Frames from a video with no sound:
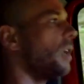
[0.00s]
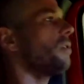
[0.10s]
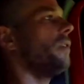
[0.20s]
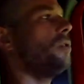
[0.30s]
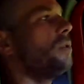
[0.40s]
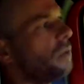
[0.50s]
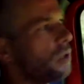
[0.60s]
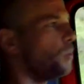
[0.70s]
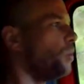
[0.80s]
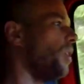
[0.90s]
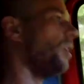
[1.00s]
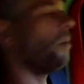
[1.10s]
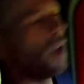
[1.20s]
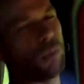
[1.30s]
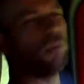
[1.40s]
of SUVs, we're talking
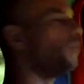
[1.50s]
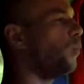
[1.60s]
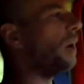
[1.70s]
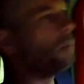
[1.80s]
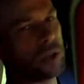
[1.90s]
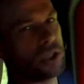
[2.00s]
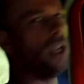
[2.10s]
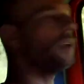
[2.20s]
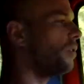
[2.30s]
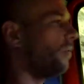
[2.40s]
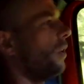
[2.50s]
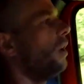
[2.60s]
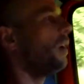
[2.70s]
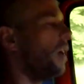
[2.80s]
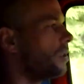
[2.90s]
about 1% of
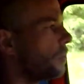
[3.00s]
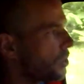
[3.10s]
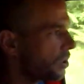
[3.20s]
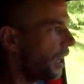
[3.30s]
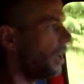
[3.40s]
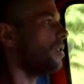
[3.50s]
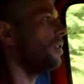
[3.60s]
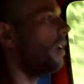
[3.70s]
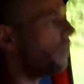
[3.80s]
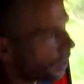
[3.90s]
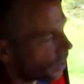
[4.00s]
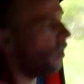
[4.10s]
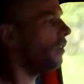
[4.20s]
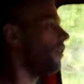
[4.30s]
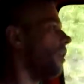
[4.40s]
customers that actually ever go
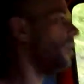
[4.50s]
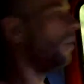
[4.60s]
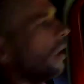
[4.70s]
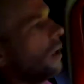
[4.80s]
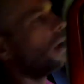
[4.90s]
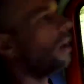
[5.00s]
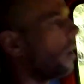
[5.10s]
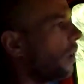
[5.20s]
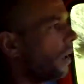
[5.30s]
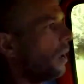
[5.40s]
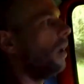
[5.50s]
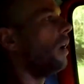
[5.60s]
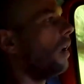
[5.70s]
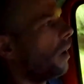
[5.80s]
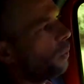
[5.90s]
off-road.
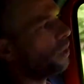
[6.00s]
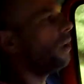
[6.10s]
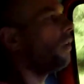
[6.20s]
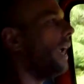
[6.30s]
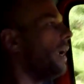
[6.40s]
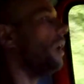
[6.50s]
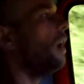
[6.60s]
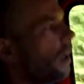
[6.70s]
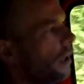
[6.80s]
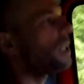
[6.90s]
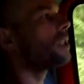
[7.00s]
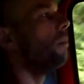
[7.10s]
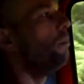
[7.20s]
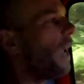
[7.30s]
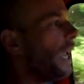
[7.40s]
With the Wrangler, it's
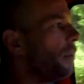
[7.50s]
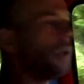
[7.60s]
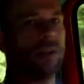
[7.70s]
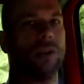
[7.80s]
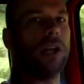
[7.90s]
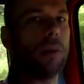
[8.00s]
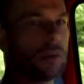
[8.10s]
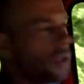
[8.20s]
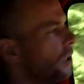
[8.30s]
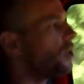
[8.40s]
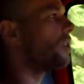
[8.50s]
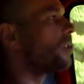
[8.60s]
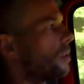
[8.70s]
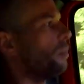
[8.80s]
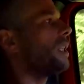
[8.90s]
maybe in the double
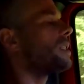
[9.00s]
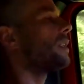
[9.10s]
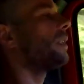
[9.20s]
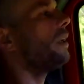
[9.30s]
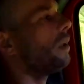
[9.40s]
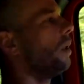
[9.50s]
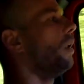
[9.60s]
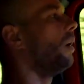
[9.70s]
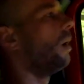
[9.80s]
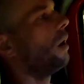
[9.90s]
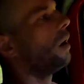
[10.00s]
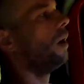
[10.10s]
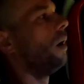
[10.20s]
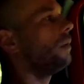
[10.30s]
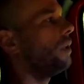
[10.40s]
digits, but still,
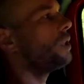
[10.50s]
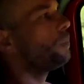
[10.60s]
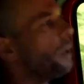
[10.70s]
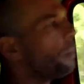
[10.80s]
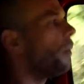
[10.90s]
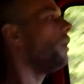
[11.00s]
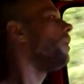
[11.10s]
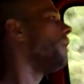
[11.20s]
these people,